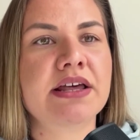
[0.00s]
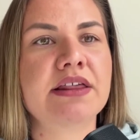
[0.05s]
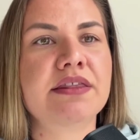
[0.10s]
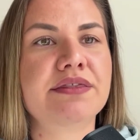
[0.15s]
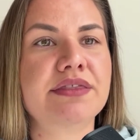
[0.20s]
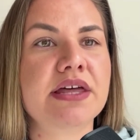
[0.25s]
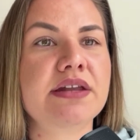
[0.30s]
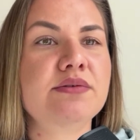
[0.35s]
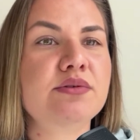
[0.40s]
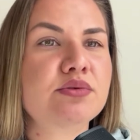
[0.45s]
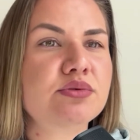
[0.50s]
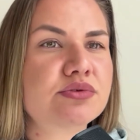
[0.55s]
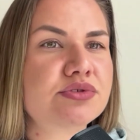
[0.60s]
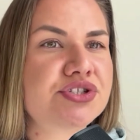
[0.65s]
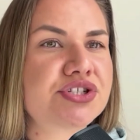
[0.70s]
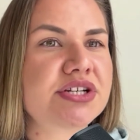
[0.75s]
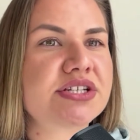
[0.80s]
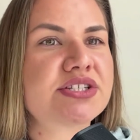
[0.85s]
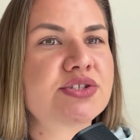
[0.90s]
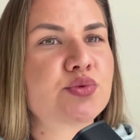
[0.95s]
then we would
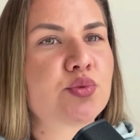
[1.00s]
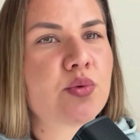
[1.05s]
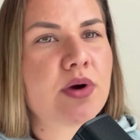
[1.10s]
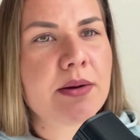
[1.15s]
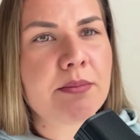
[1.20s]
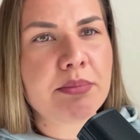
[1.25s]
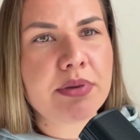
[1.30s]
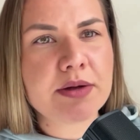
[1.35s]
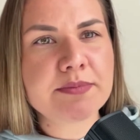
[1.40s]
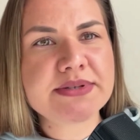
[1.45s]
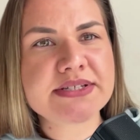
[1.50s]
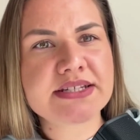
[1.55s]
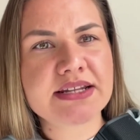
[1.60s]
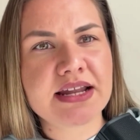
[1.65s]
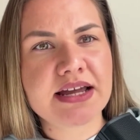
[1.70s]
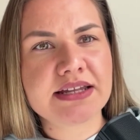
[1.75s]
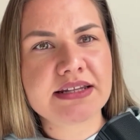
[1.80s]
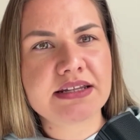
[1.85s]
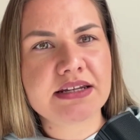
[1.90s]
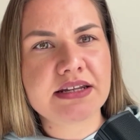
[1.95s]
just ramp up
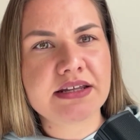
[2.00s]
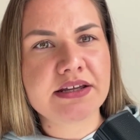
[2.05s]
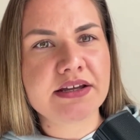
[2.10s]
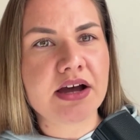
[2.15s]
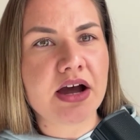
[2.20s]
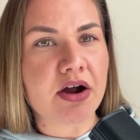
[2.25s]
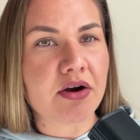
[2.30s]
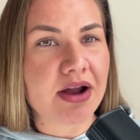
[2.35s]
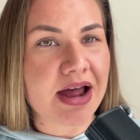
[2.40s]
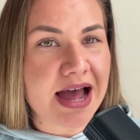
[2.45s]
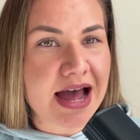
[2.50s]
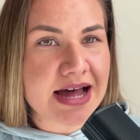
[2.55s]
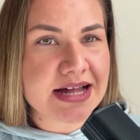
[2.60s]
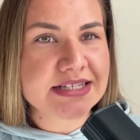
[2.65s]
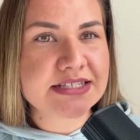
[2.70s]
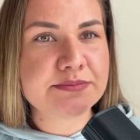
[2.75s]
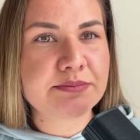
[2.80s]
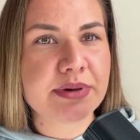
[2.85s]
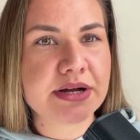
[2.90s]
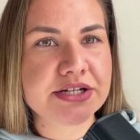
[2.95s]
slightly our
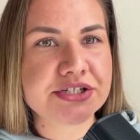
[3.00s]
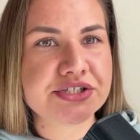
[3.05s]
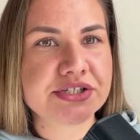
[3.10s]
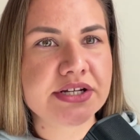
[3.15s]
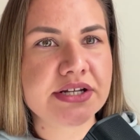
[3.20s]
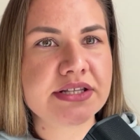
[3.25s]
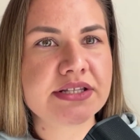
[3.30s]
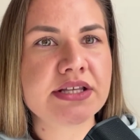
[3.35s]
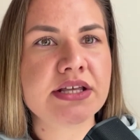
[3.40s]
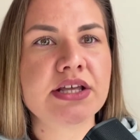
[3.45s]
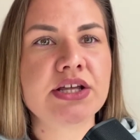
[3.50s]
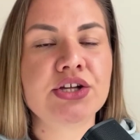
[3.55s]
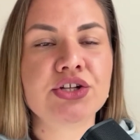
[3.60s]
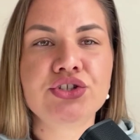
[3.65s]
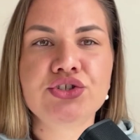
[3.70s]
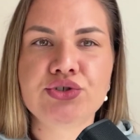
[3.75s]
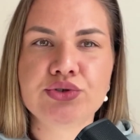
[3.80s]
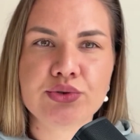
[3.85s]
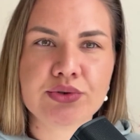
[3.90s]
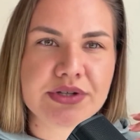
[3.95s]
ads budget
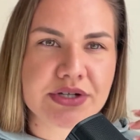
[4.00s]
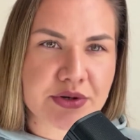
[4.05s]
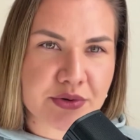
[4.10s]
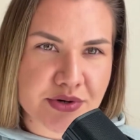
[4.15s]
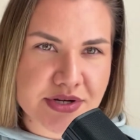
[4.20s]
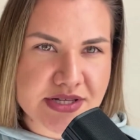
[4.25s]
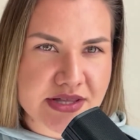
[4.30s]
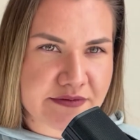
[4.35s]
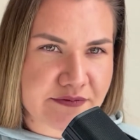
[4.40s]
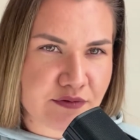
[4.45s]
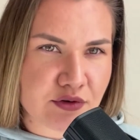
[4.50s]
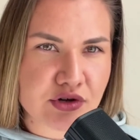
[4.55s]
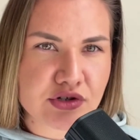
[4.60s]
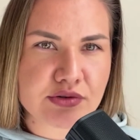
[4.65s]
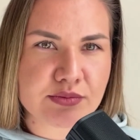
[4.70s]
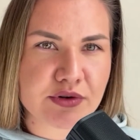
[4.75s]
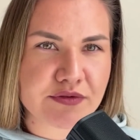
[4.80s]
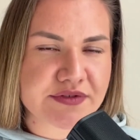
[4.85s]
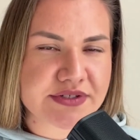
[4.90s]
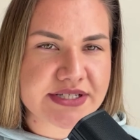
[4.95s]
to increase the
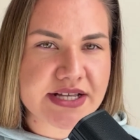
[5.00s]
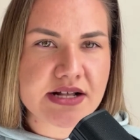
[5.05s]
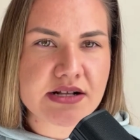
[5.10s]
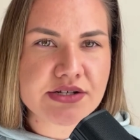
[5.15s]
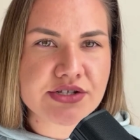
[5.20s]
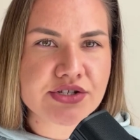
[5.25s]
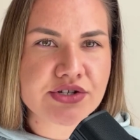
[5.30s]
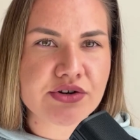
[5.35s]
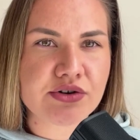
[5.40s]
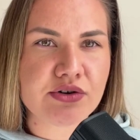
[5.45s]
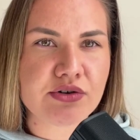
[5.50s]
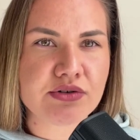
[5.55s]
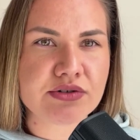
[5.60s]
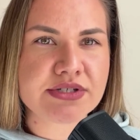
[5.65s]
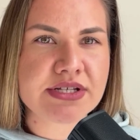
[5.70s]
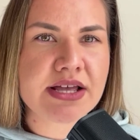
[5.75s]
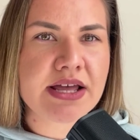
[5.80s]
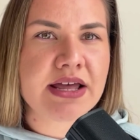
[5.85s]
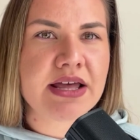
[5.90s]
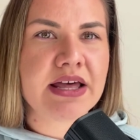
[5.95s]
volume of sales
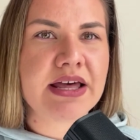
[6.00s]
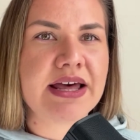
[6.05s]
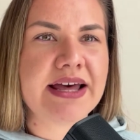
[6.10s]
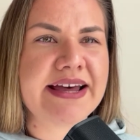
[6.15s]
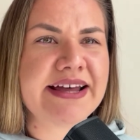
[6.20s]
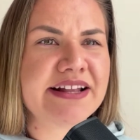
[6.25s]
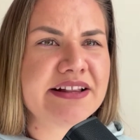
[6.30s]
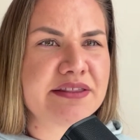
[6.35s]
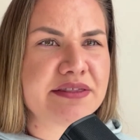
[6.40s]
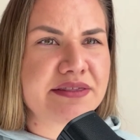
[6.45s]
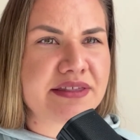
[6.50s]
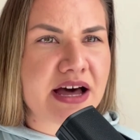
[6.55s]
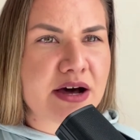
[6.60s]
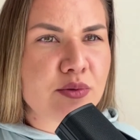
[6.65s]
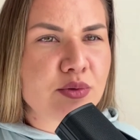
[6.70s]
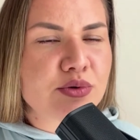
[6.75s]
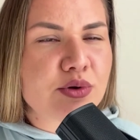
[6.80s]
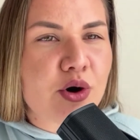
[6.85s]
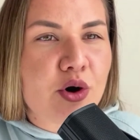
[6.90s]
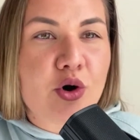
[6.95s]
calls, and that
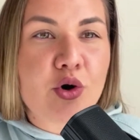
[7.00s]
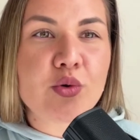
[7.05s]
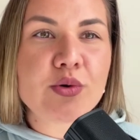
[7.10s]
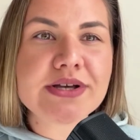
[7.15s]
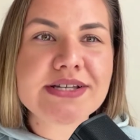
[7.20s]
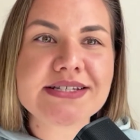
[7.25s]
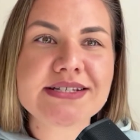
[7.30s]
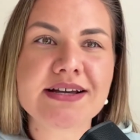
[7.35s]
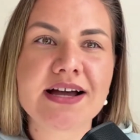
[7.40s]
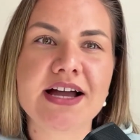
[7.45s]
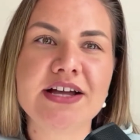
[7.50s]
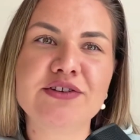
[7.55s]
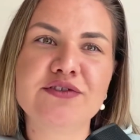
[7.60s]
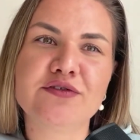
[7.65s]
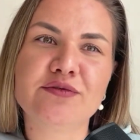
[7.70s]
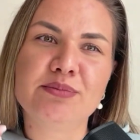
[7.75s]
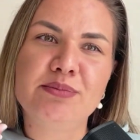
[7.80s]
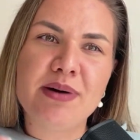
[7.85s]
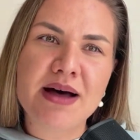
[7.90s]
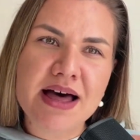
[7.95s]
would always kind
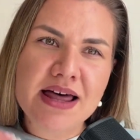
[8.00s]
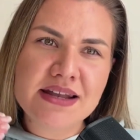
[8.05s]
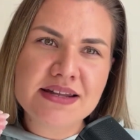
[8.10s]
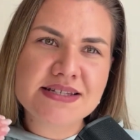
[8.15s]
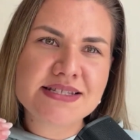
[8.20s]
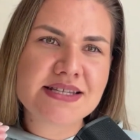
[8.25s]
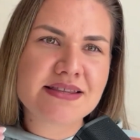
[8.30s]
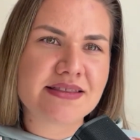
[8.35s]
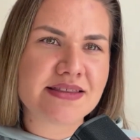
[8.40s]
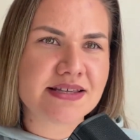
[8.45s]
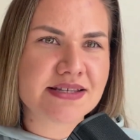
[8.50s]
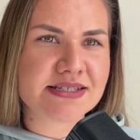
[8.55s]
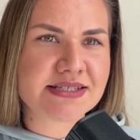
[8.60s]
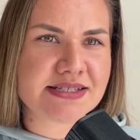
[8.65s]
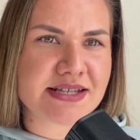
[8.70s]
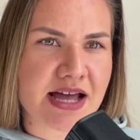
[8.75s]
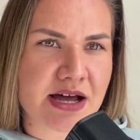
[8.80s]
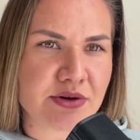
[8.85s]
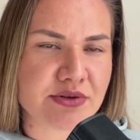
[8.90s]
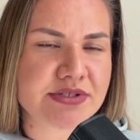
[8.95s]
of balance
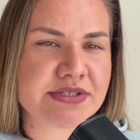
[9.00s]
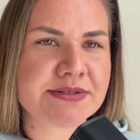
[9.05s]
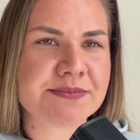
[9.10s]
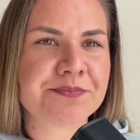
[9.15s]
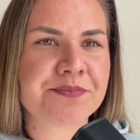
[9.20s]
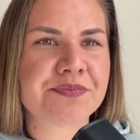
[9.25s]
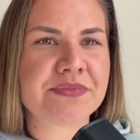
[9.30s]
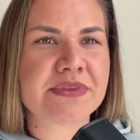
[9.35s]
things out.